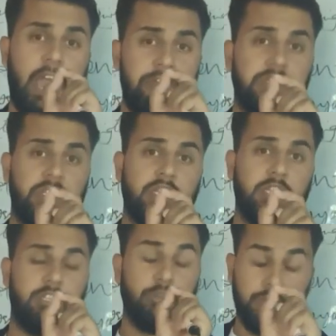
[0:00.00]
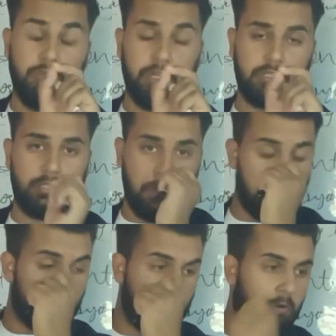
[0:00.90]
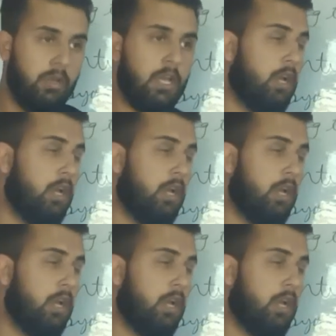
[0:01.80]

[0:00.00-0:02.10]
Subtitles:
everything in the universe. So